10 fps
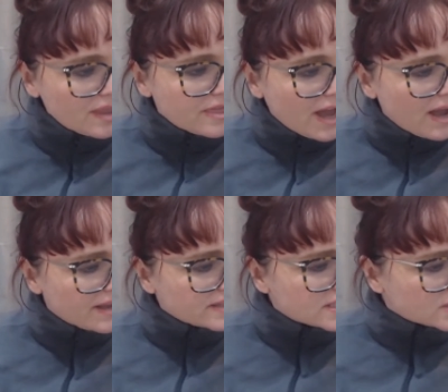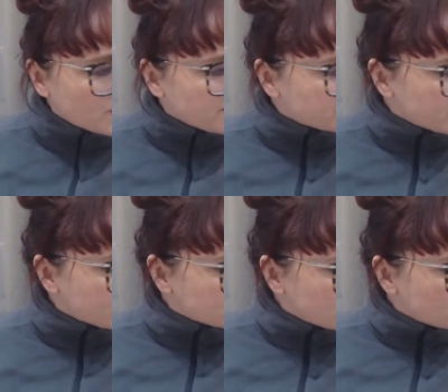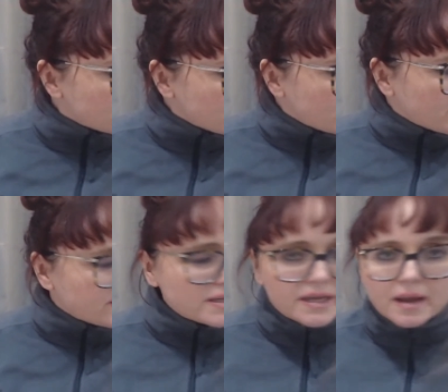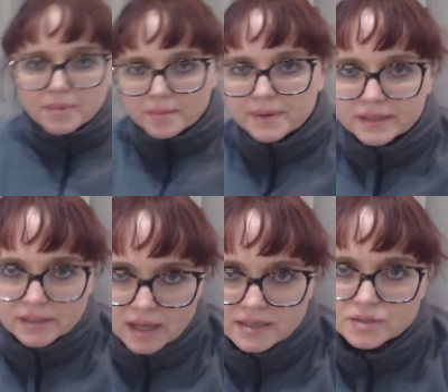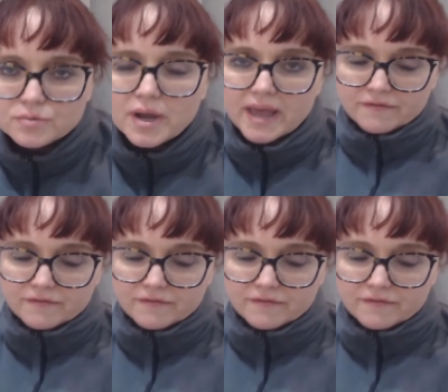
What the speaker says: that is Swift. It is now in the Rehab Hub in Glasgow.